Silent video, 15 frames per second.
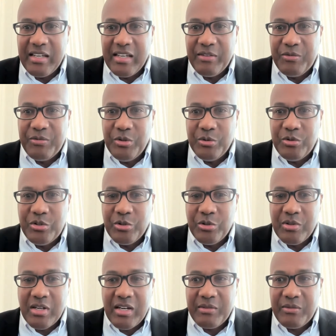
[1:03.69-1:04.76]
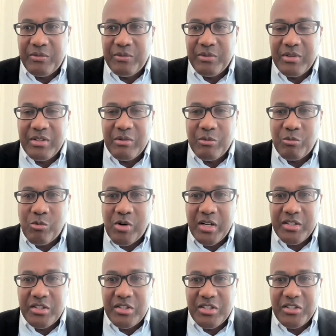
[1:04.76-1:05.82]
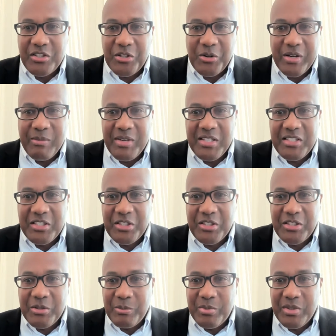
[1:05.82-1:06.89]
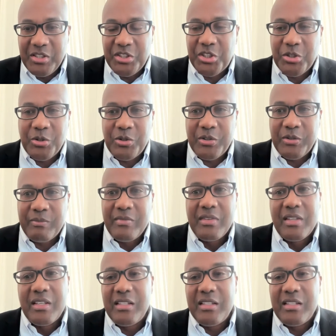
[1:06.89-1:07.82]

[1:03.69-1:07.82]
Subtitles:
If you do not want your image to be shown,